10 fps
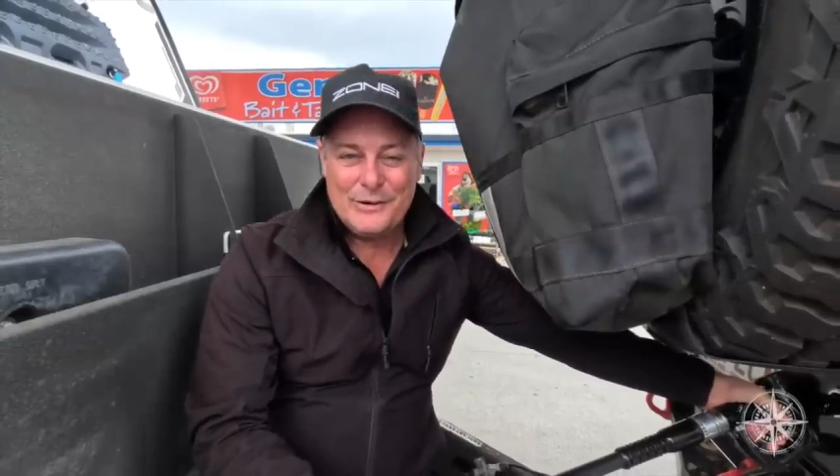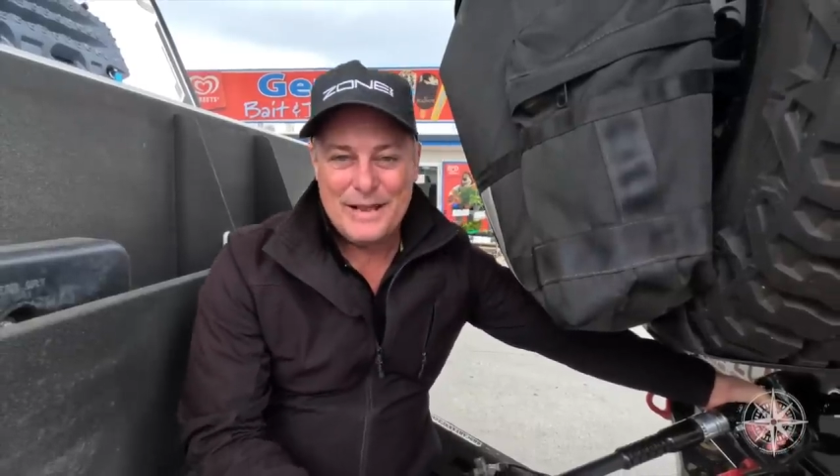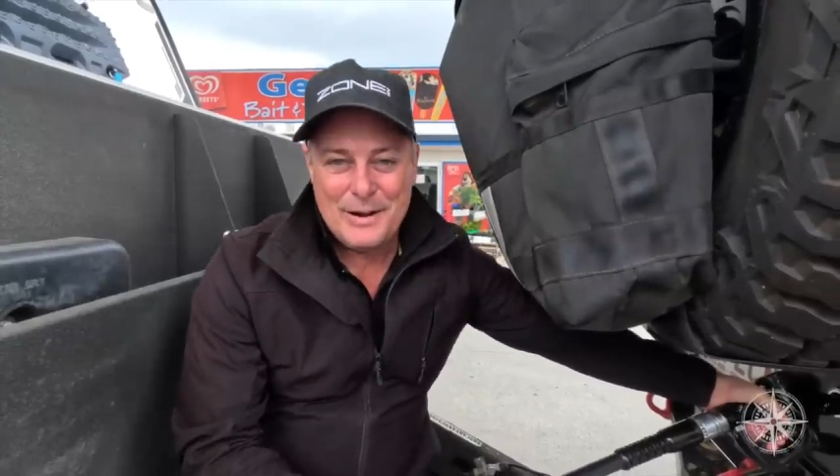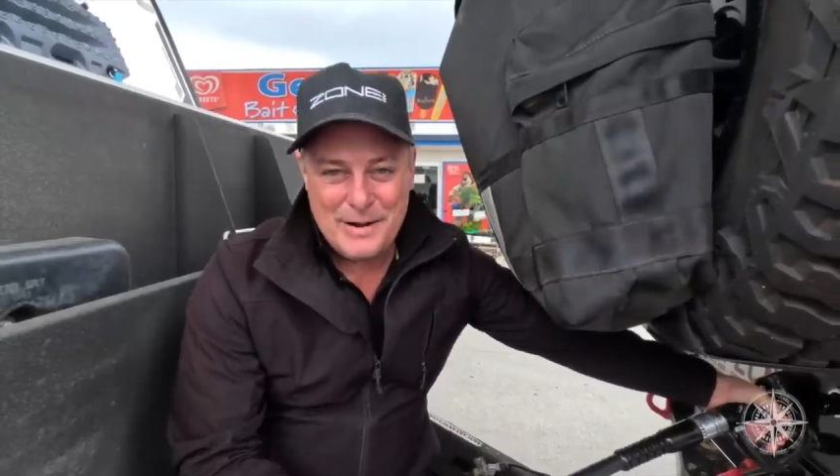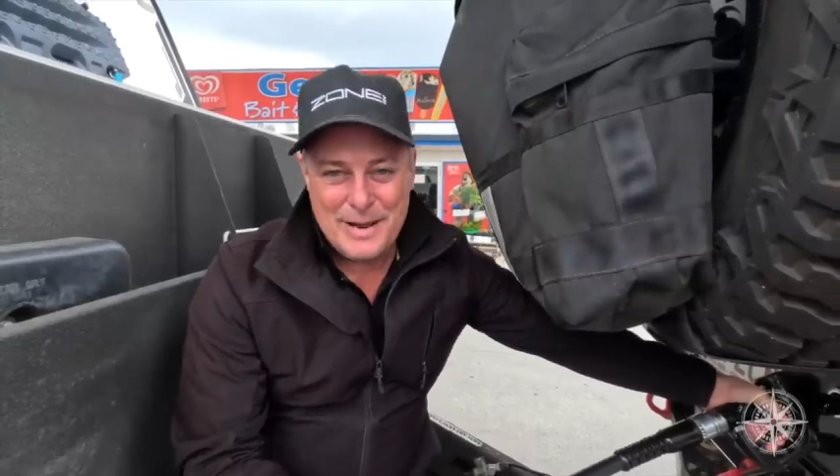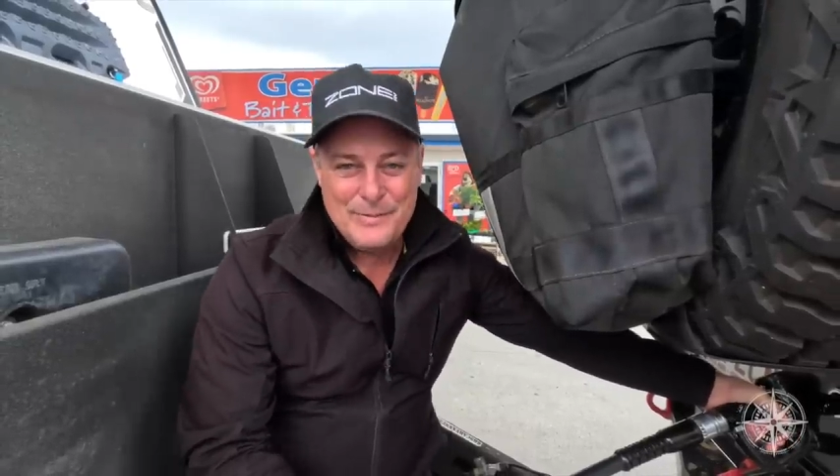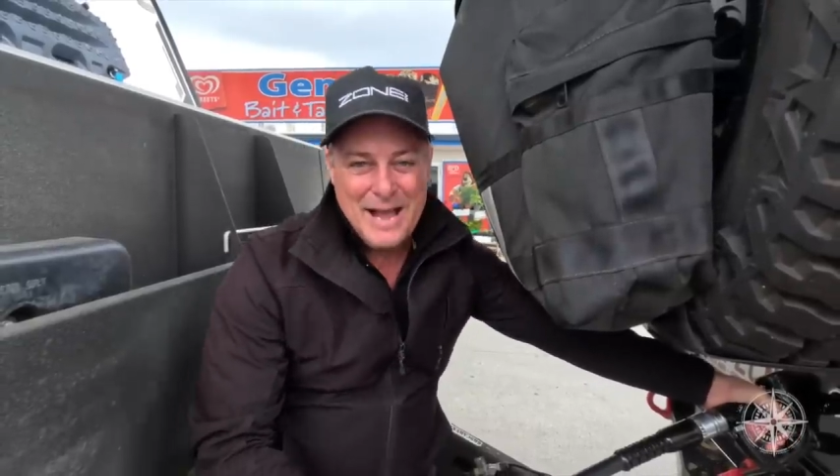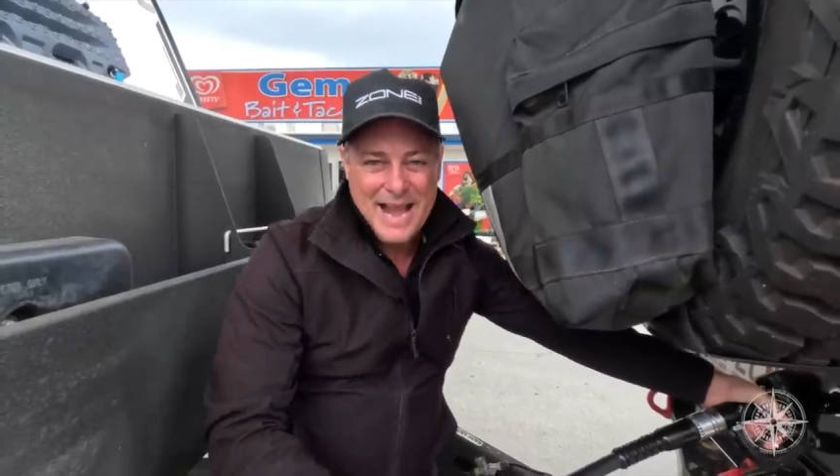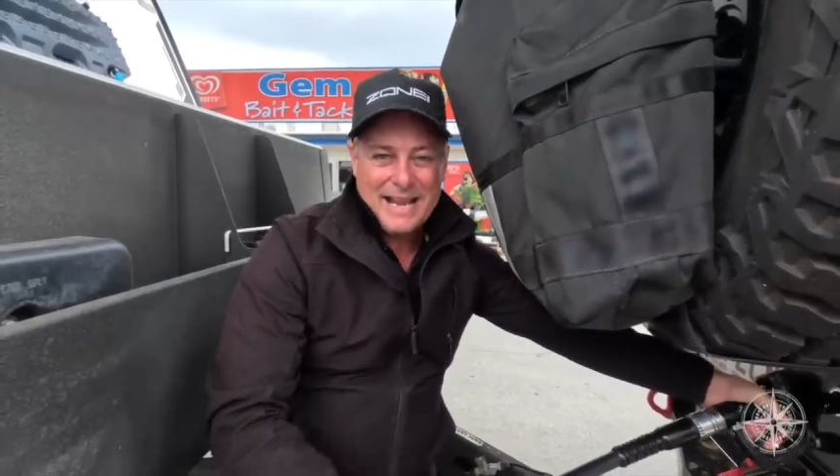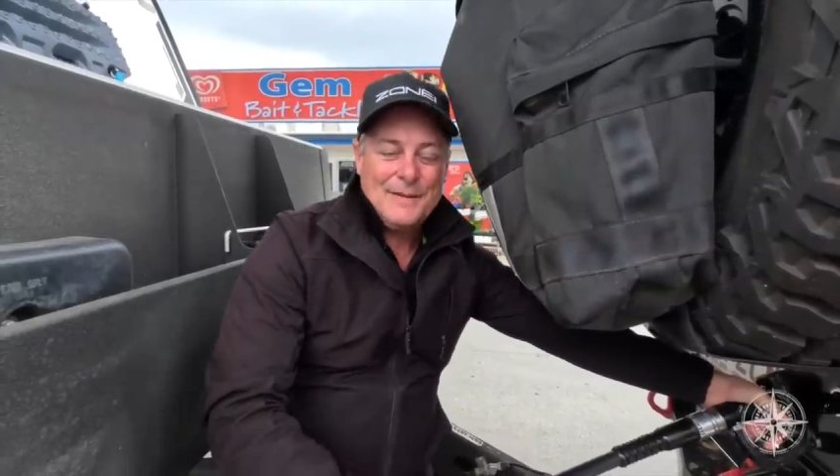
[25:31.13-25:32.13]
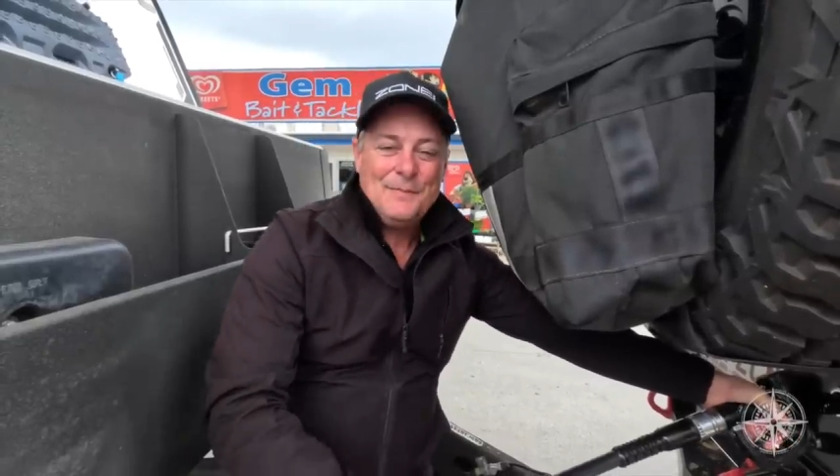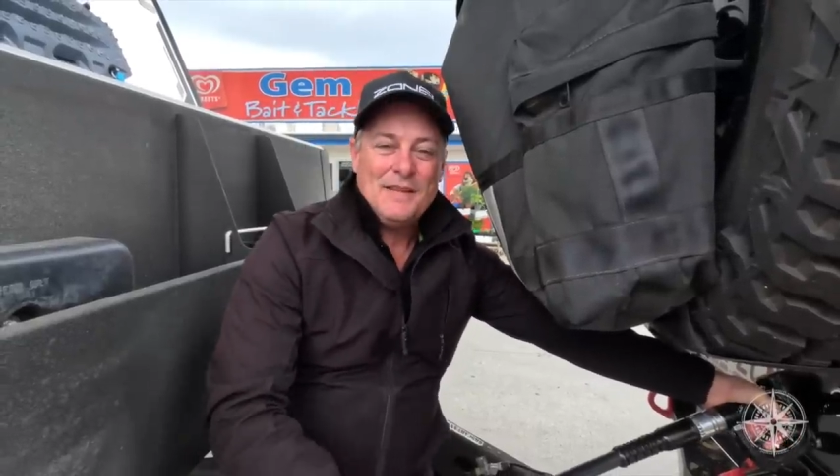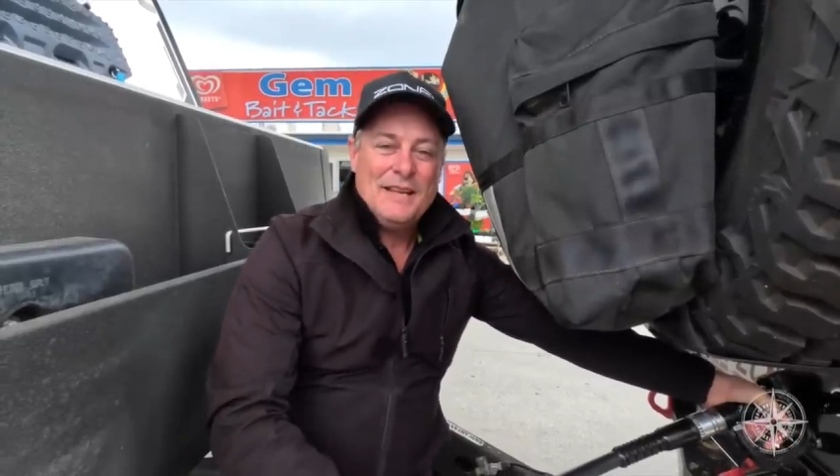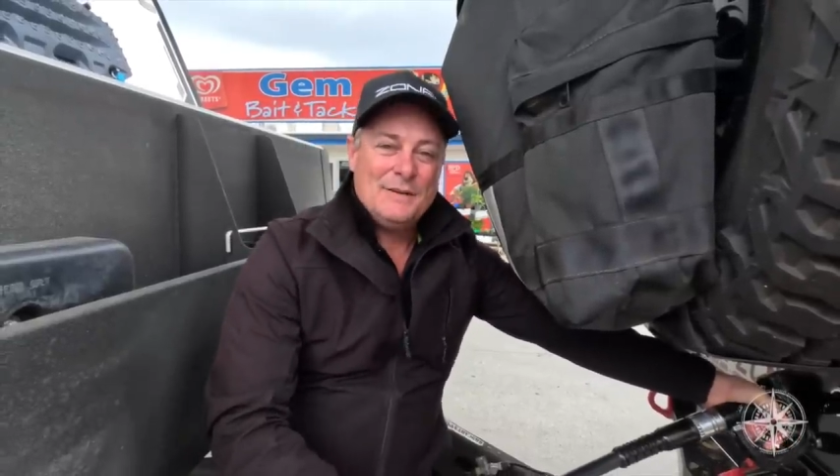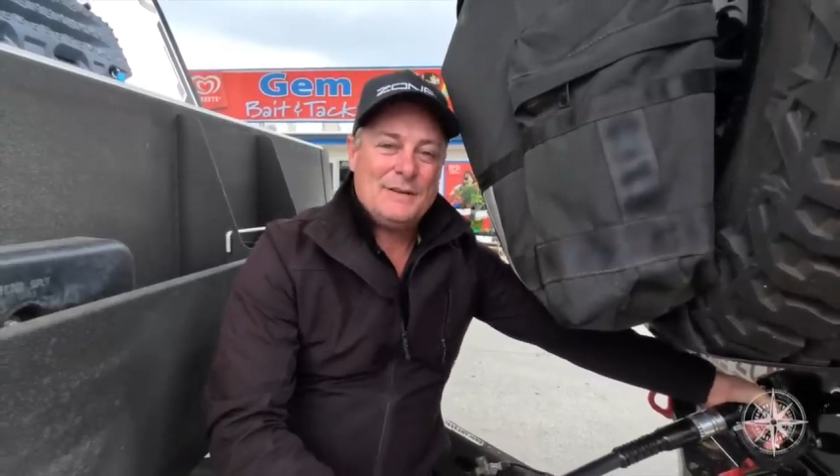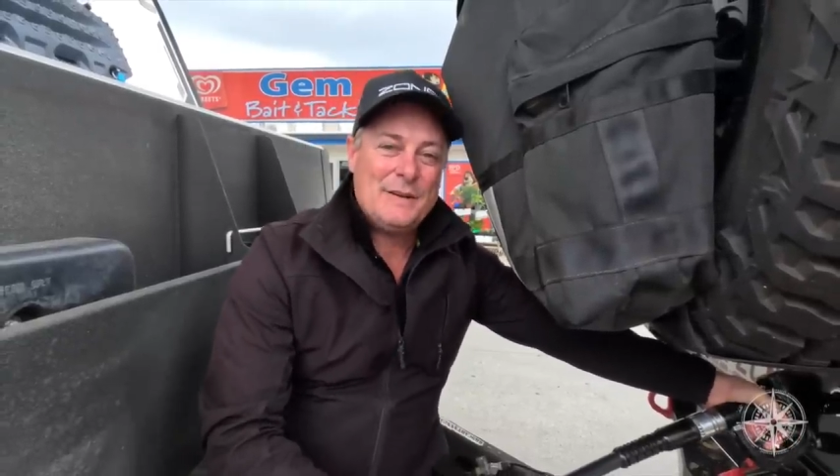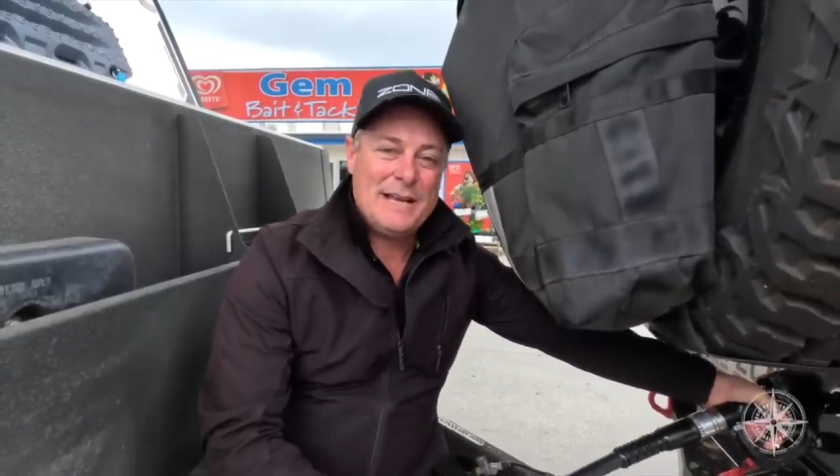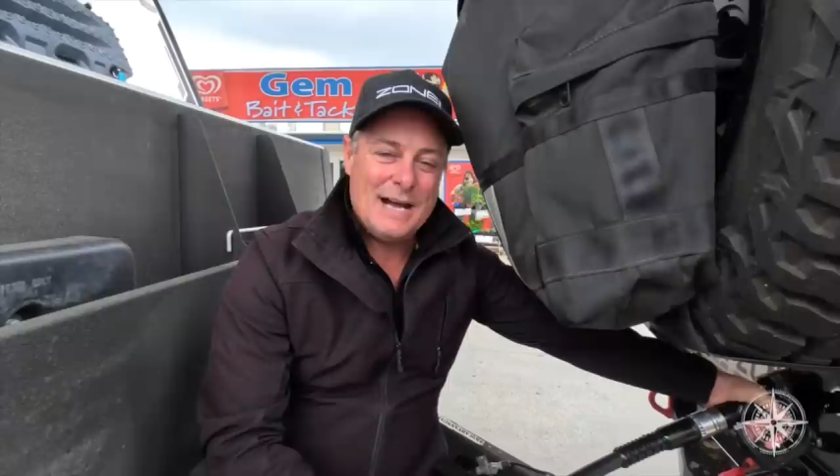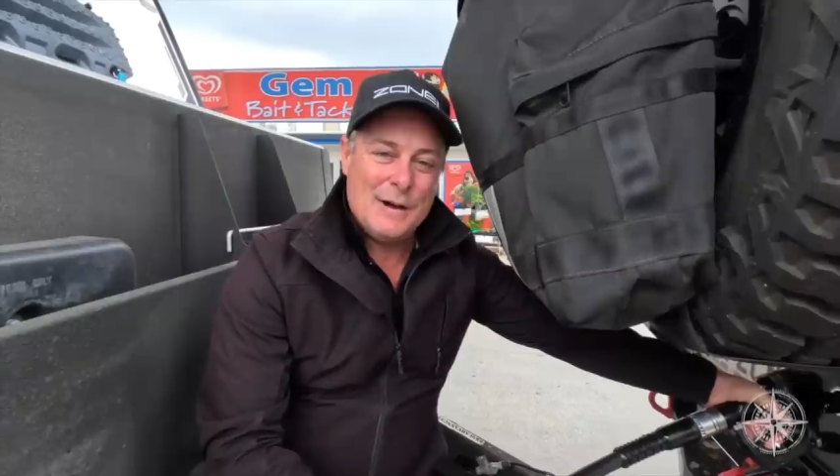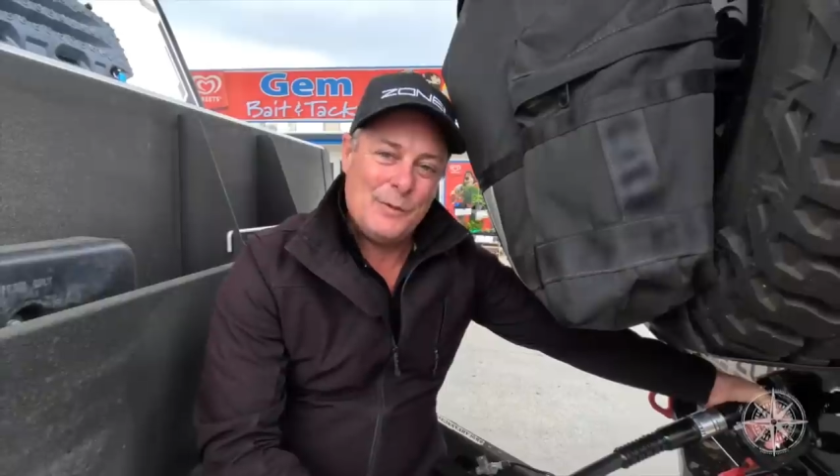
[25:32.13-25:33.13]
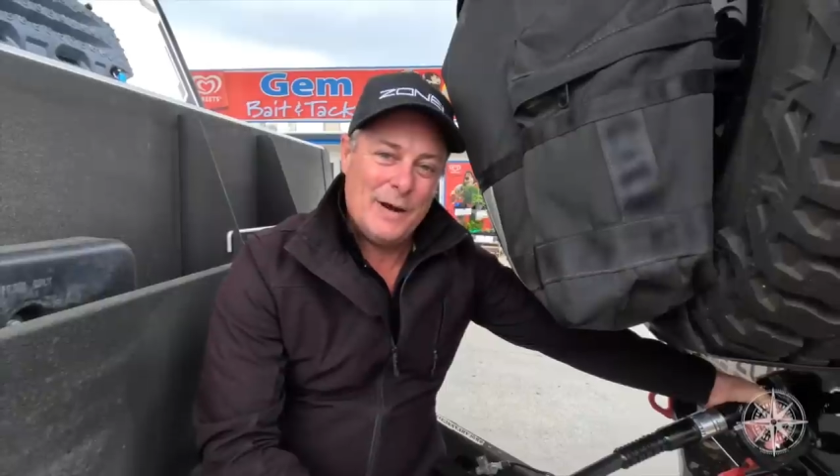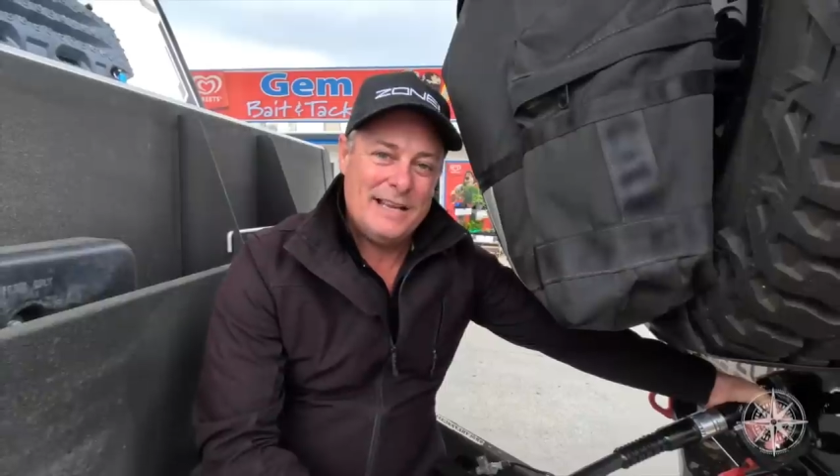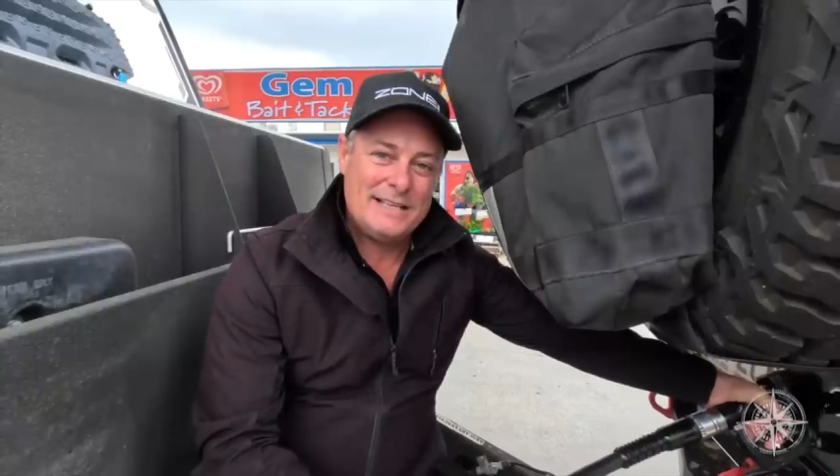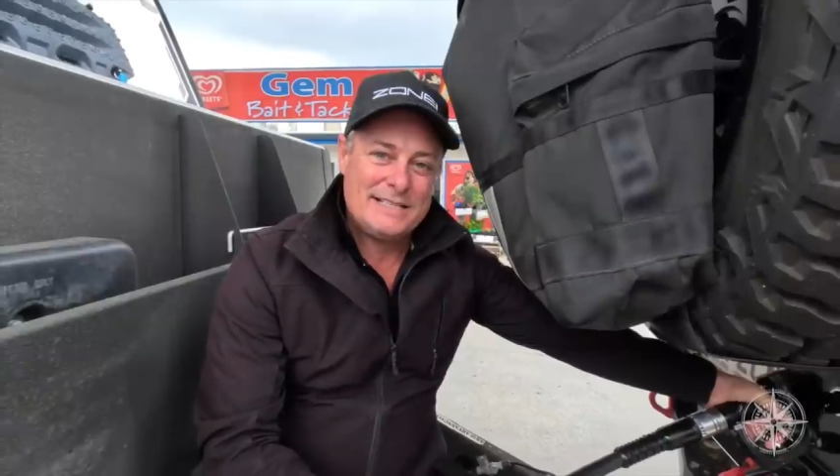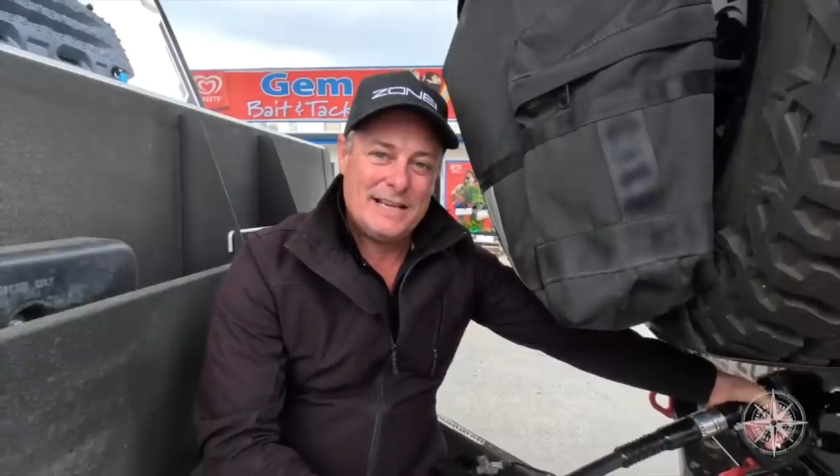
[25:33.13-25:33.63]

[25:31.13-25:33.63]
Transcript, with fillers: we're on our way back, which we can't wait.